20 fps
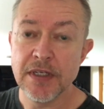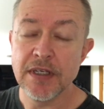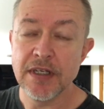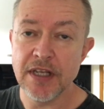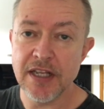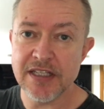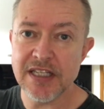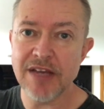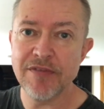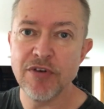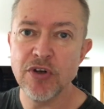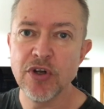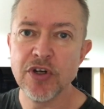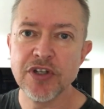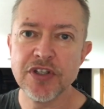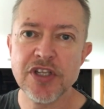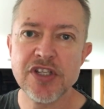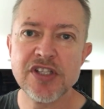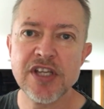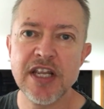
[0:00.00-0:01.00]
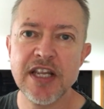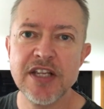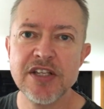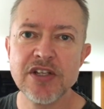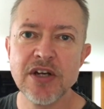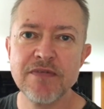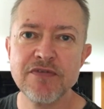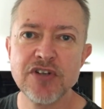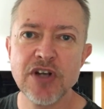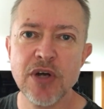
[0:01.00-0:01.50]
Let's have a look at the settings
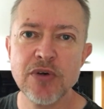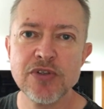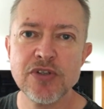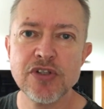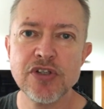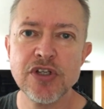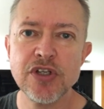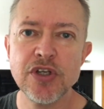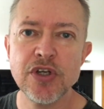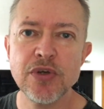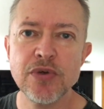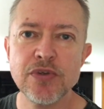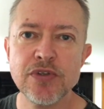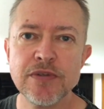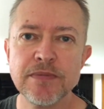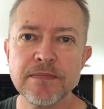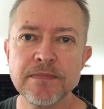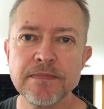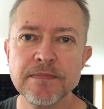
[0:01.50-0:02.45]
I've chosen to use.